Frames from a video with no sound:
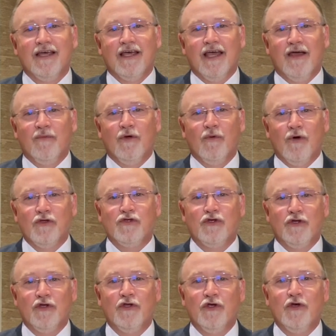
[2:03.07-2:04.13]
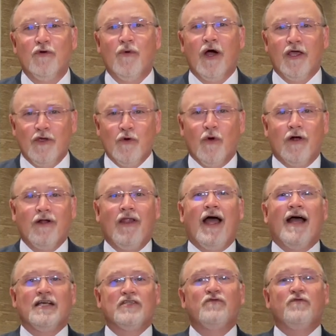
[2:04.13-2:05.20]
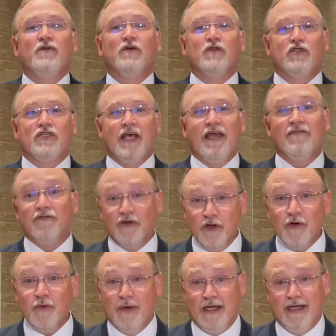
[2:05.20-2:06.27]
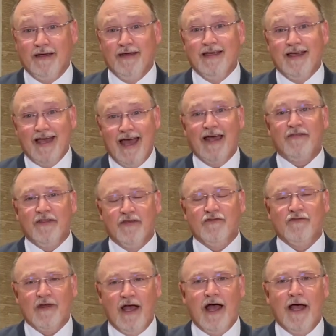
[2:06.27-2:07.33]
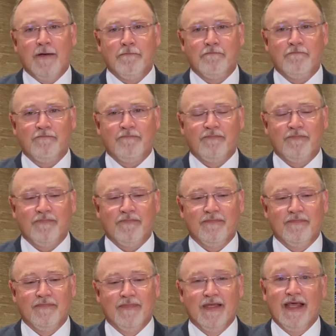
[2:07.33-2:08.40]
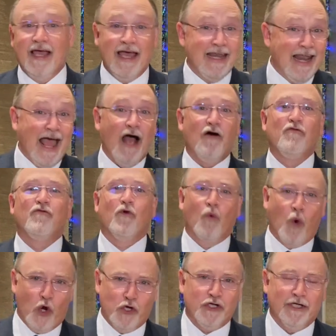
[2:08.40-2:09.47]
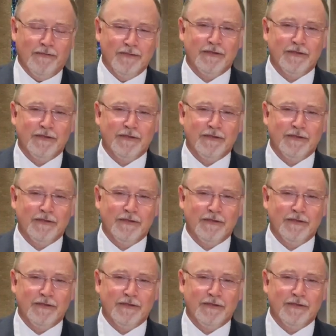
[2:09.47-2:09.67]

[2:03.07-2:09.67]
and we want you to do what your class feels safe doing at this time. And now for worship.